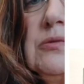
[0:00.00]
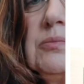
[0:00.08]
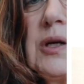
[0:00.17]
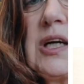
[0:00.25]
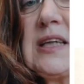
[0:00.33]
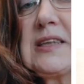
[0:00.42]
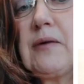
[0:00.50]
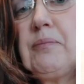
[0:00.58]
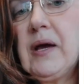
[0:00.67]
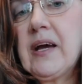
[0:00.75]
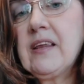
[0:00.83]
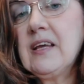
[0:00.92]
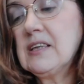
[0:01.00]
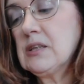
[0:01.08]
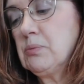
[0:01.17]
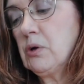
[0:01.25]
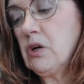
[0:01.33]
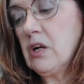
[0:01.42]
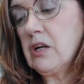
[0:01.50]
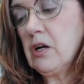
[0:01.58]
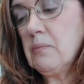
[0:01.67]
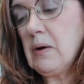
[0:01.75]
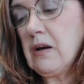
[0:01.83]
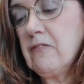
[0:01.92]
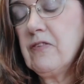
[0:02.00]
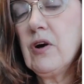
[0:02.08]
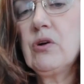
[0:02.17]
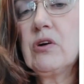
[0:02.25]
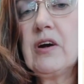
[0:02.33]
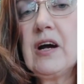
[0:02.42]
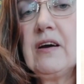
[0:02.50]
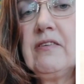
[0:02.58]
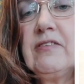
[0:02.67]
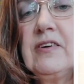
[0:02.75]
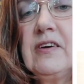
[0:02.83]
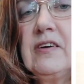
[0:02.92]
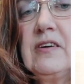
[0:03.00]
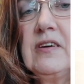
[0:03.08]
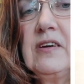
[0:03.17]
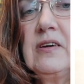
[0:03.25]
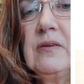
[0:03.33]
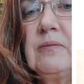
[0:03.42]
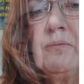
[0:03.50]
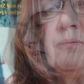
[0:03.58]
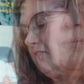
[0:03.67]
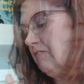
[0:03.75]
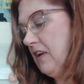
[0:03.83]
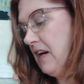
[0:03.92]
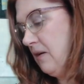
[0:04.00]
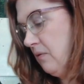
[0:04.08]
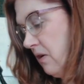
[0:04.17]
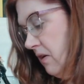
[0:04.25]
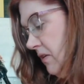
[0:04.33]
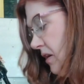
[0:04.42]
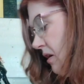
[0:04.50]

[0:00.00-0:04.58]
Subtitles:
because I picked this, we're going to go by a photograph. The flower that I